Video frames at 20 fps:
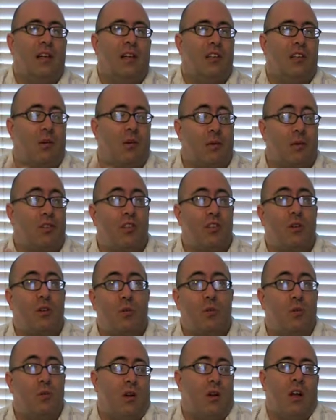Number
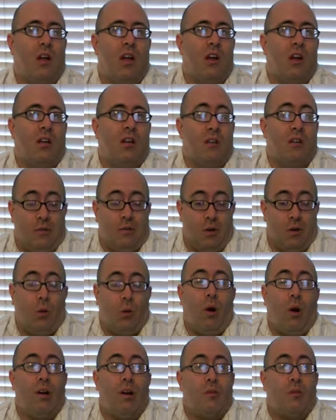two, it
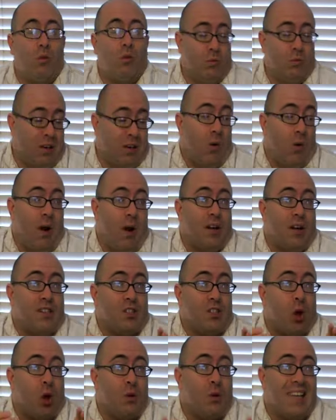requires a
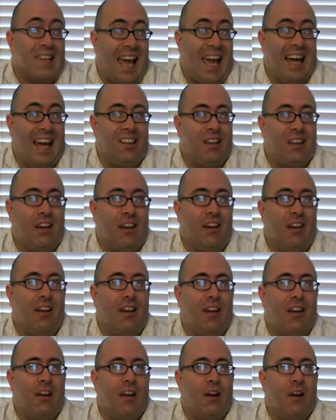totality
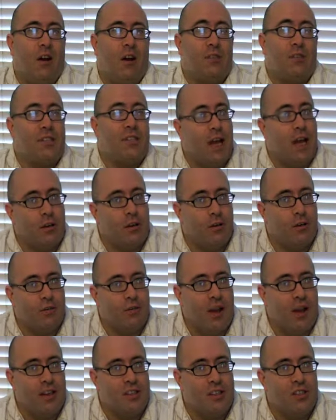of
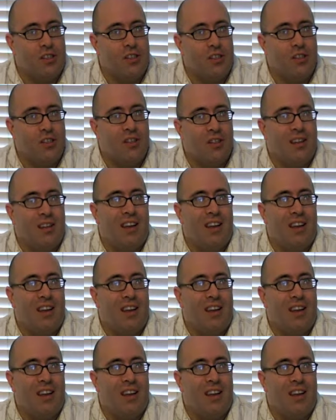sacrifice.